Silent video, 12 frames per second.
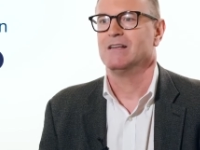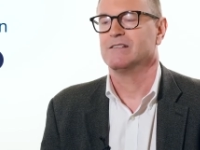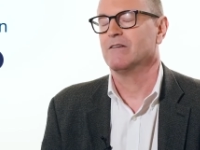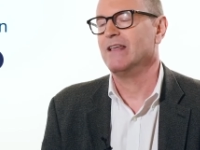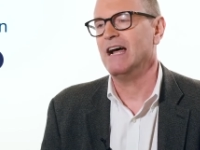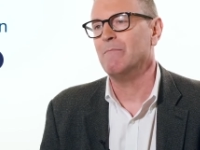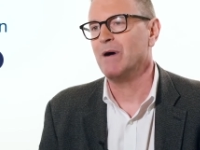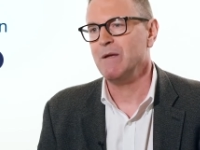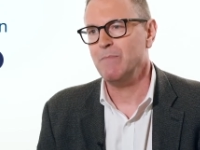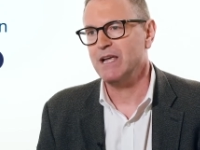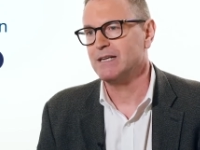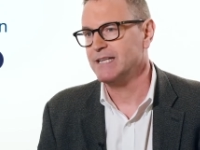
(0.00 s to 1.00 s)
So that
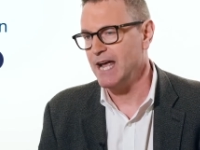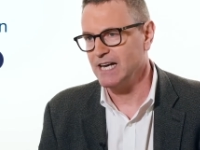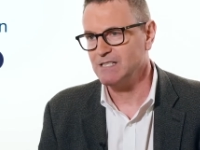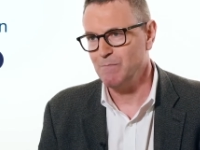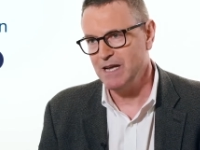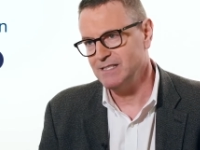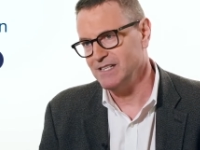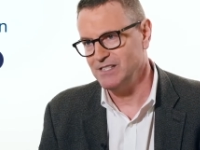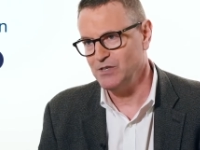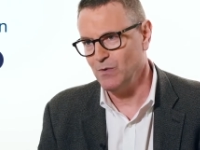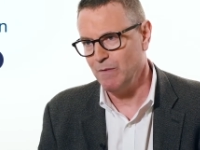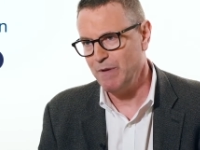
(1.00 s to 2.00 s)
might be a text
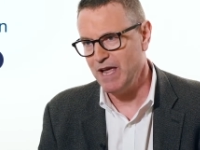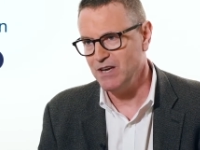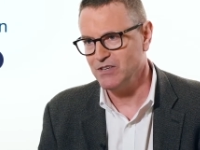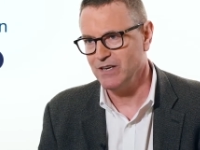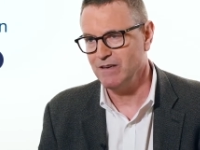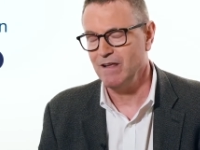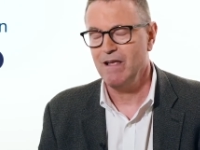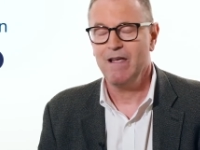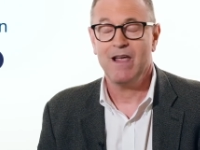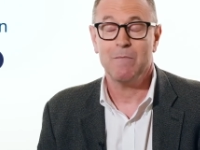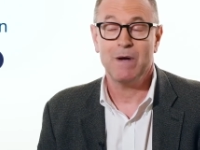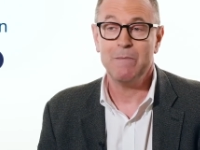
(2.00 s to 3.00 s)
message to a patient,
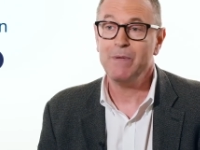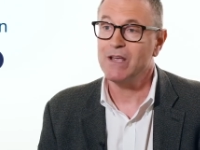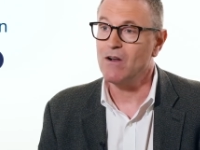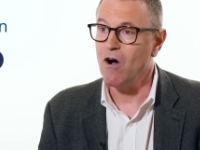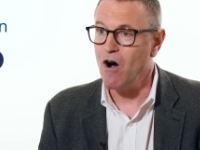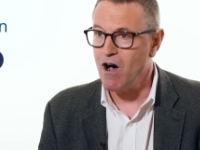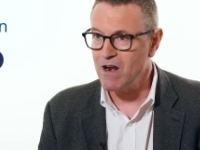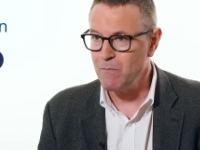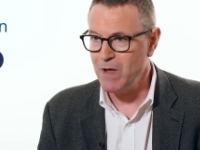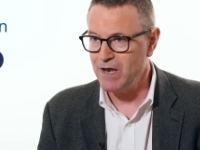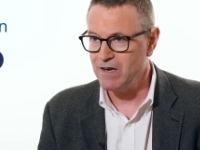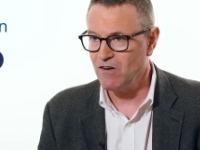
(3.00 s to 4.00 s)
it might be an
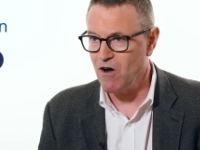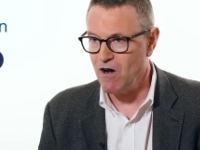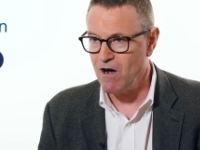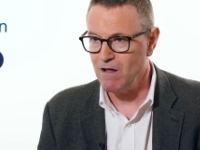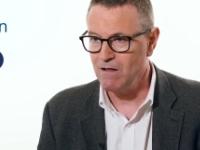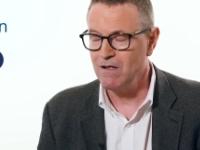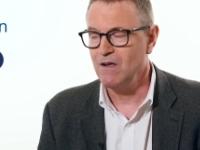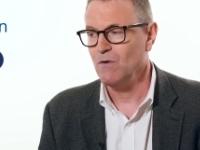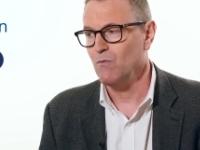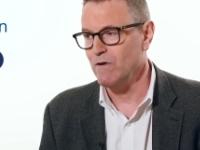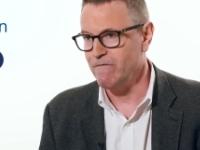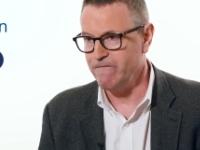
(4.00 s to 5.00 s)
automated call
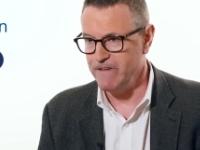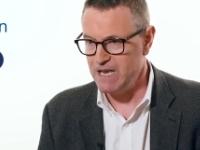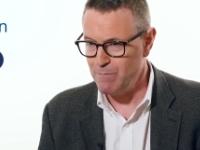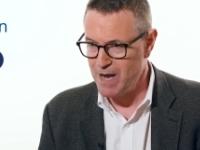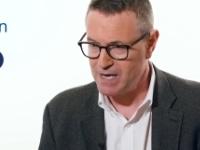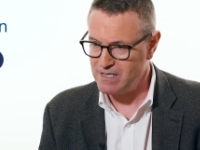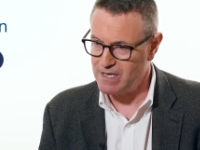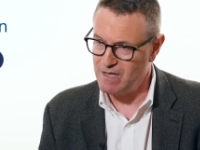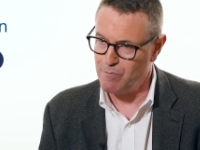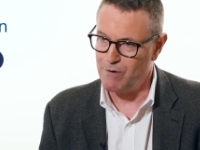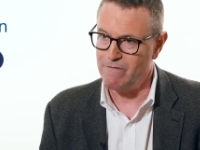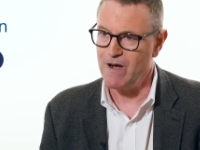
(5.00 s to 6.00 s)
with feedback to
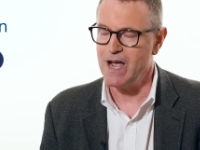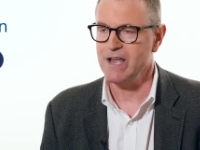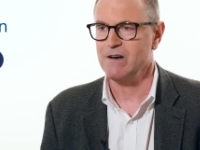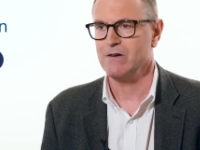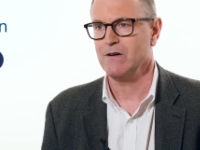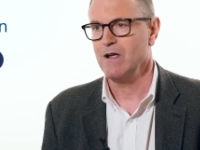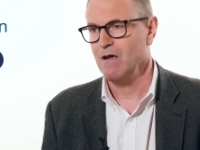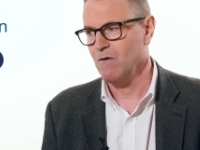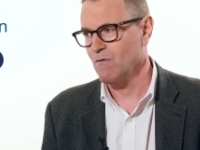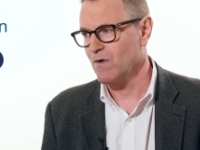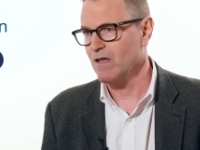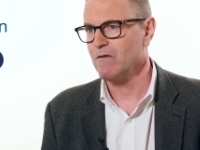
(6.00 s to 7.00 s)
the provider
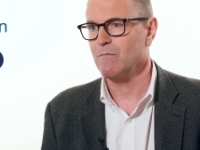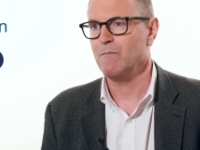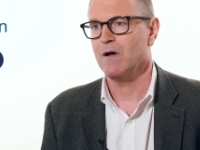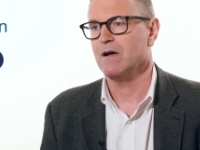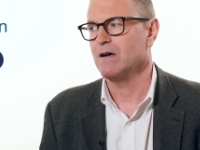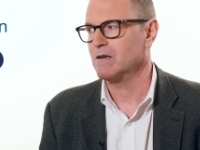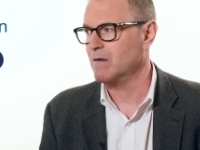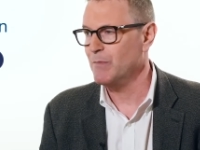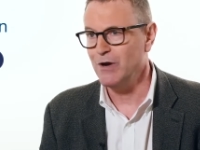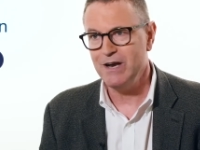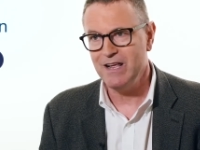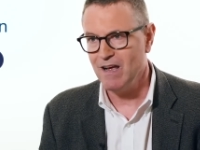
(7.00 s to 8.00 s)
or other uh,
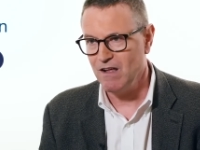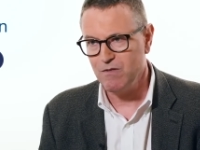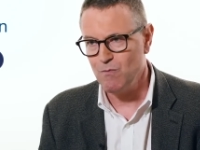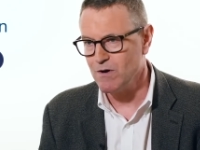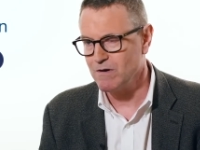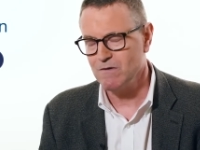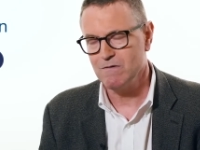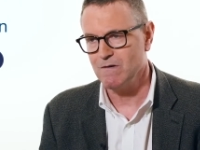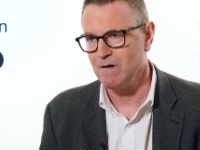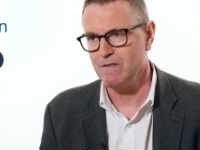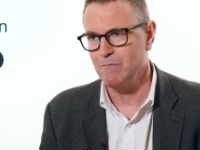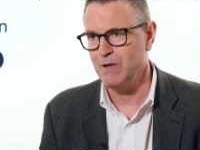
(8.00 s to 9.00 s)
community health worker
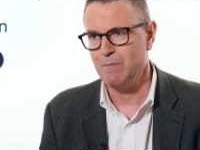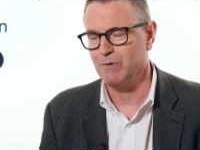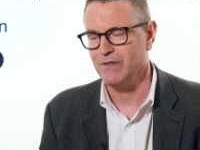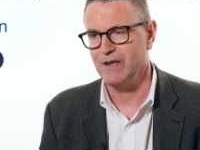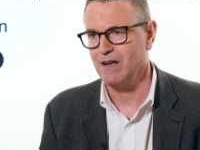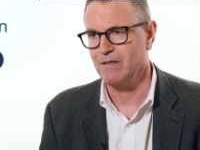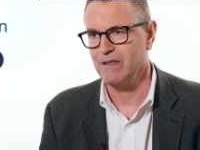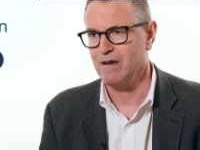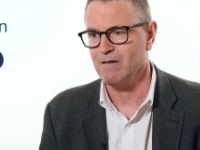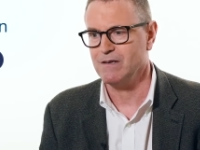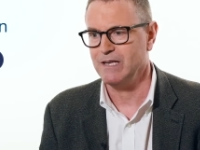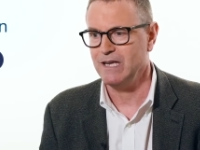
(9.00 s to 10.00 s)
or other people in the
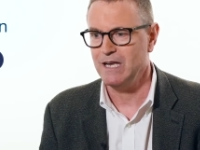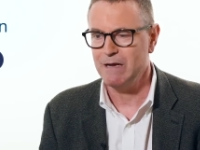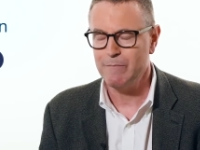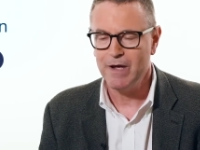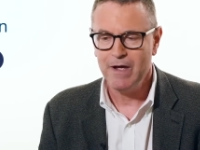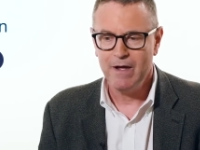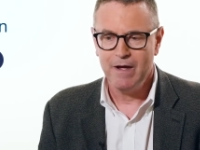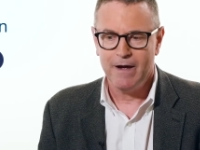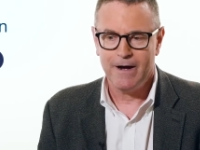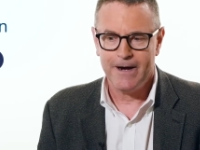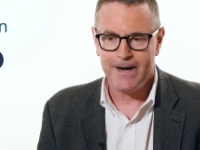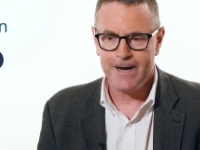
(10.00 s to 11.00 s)
healthcare team.
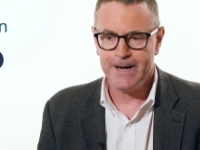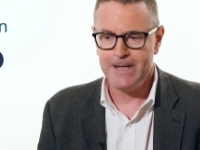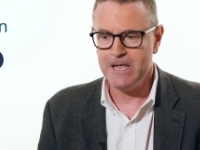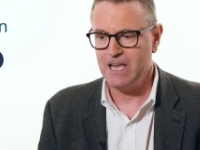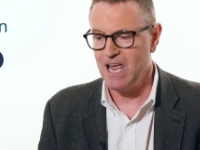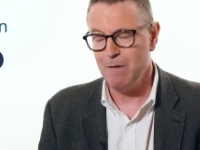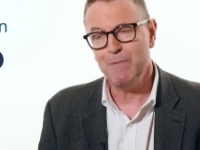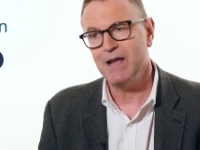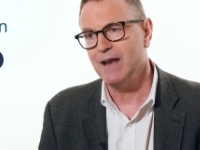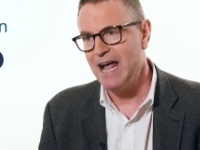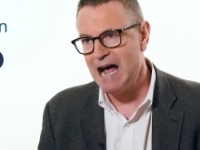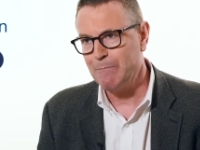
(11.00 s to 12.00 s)
Uh, it can
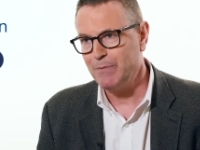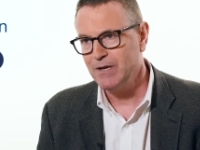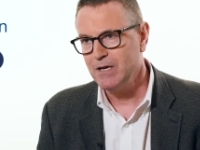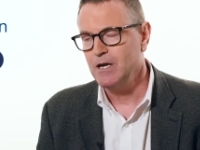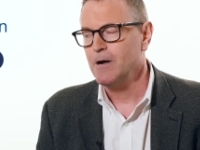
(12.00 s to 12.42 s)
be an app.